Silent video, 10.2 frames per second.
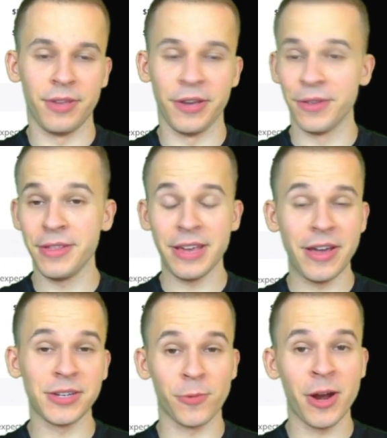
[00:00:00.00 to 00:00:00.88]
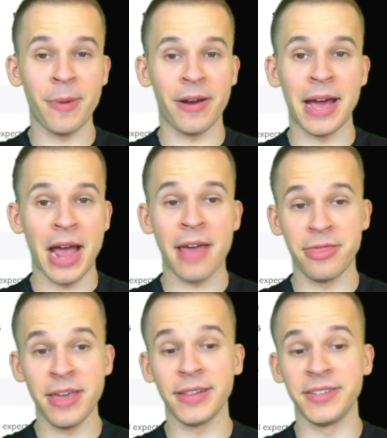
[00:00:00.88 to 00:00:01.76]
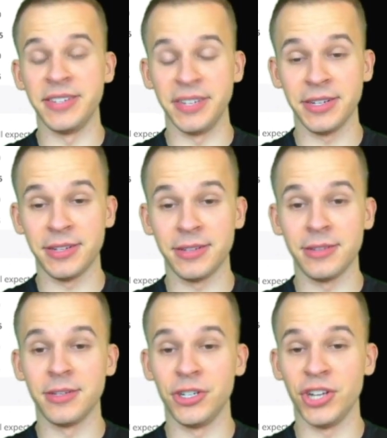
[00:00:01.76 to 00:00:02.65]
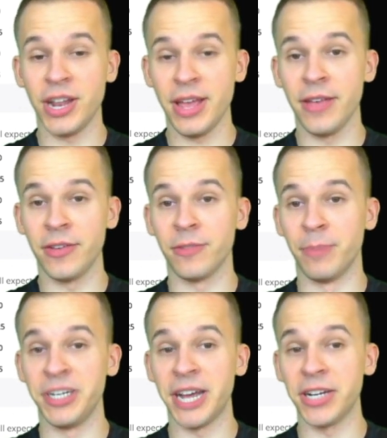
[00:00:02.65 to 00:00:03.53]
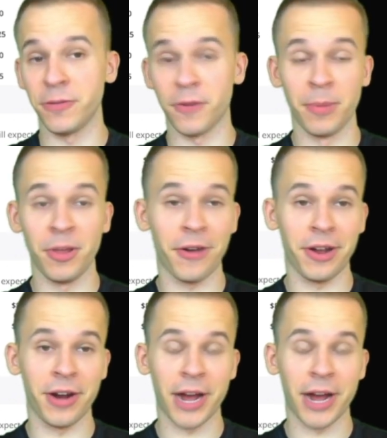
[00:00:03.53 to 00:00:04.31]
The only thing you have to worry about, I think it's still legit, is potential for a blowout here.